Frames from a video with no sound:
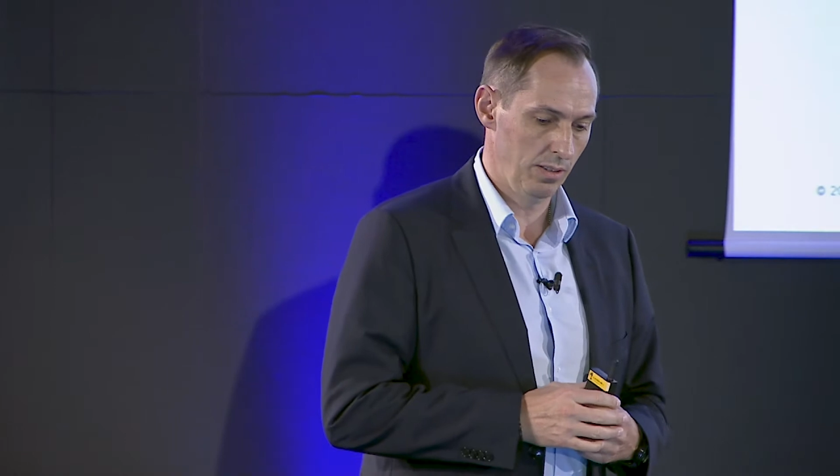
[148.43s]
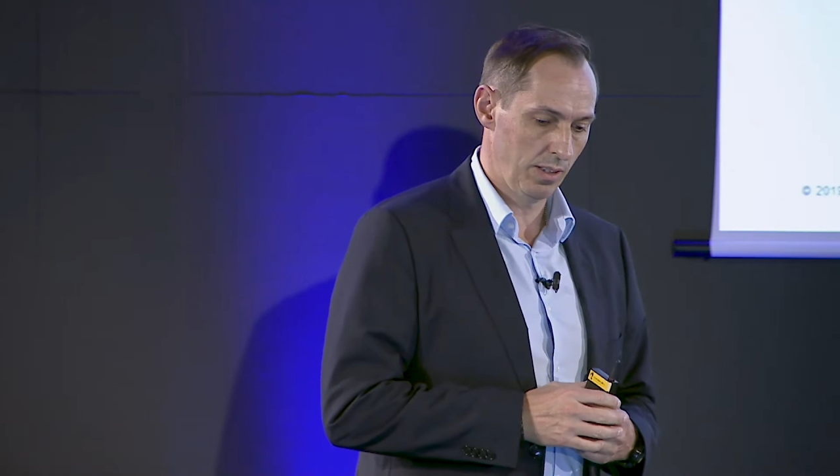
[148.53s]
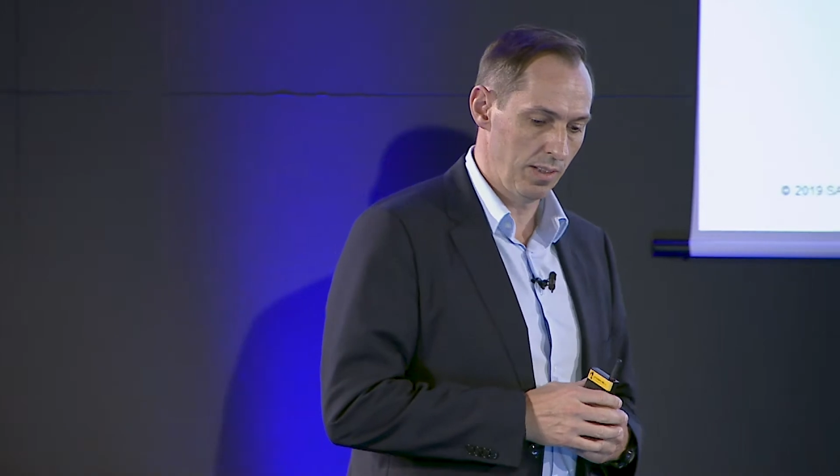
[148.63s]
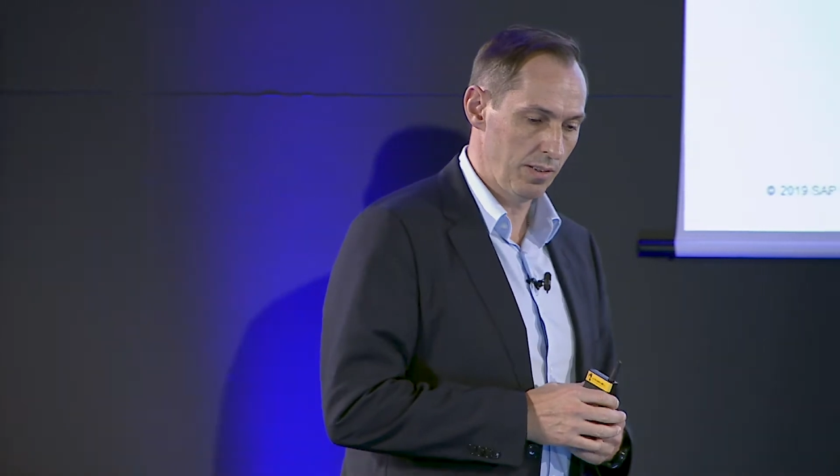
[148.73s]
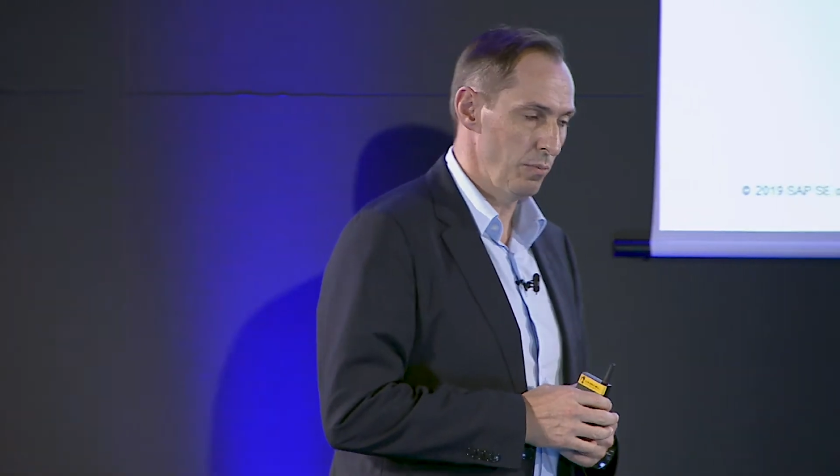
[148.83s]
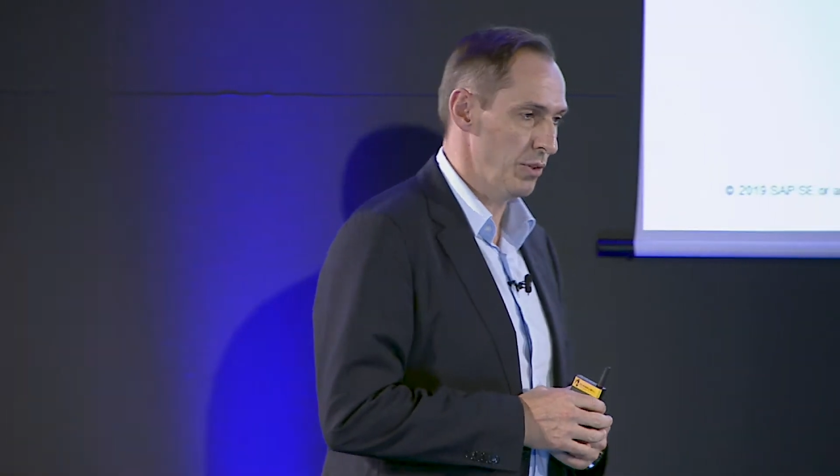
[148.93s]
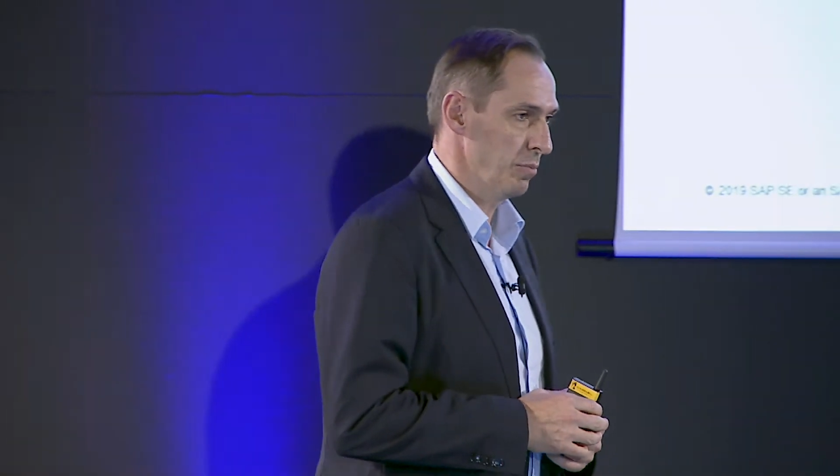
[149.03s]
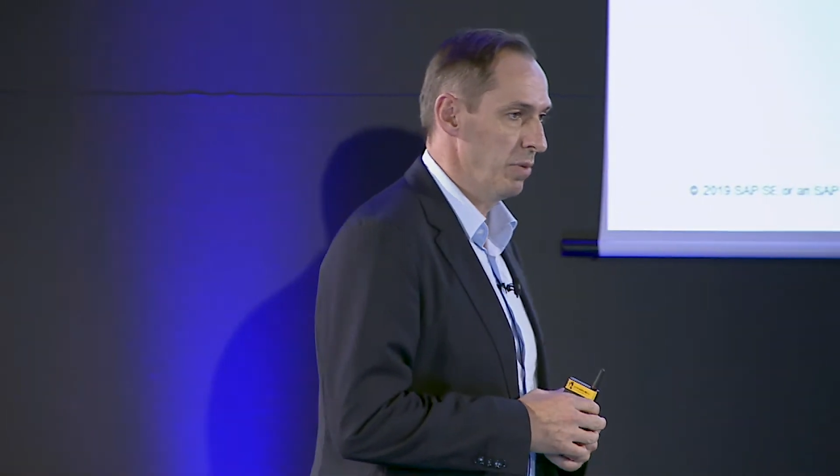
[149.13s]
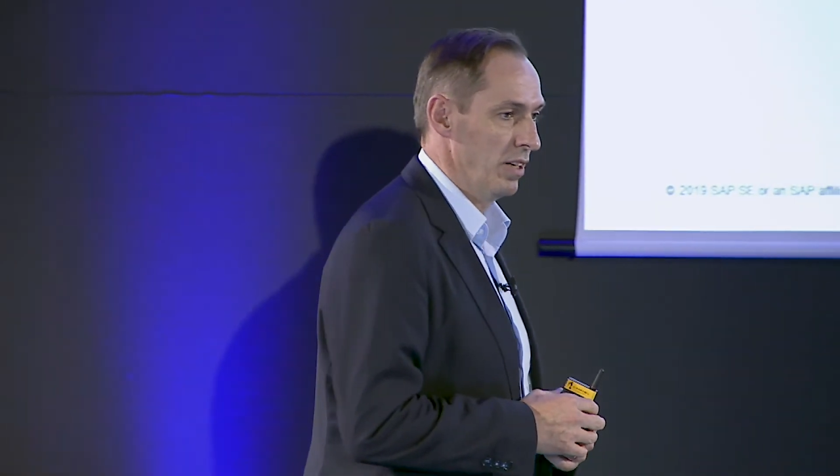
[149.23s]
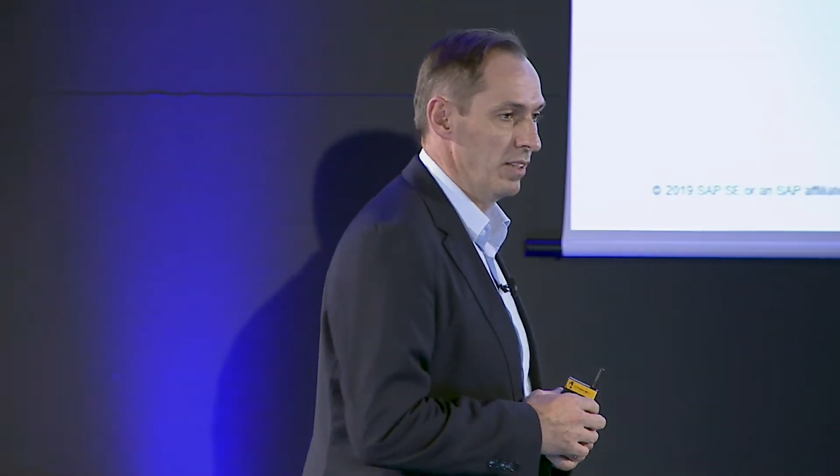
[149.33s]
customers and
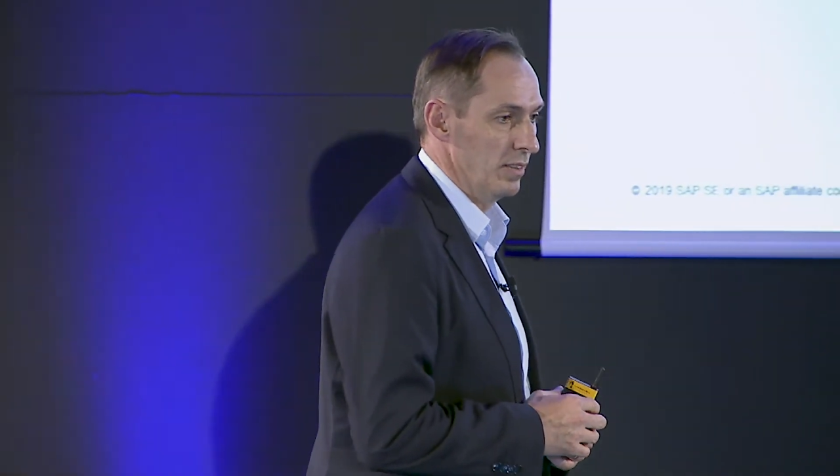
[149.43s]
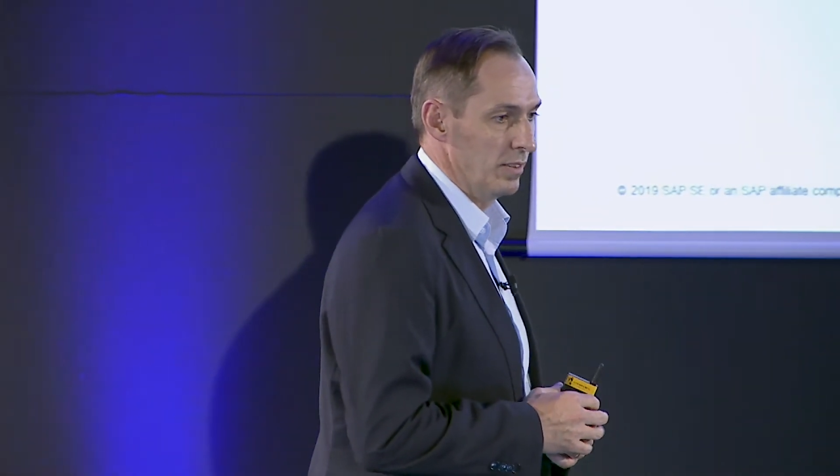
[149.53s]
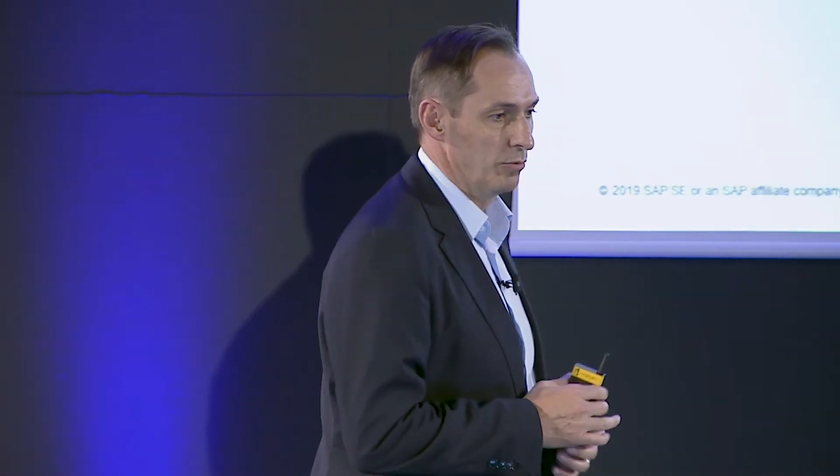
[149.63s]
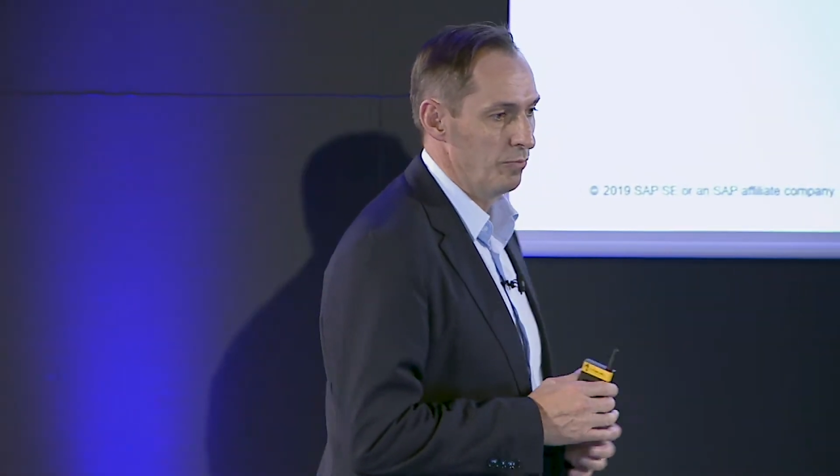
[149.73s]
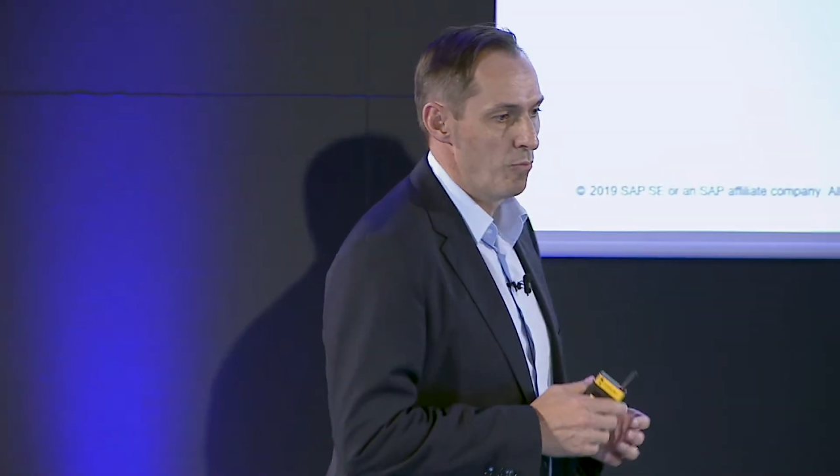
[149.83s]
partners.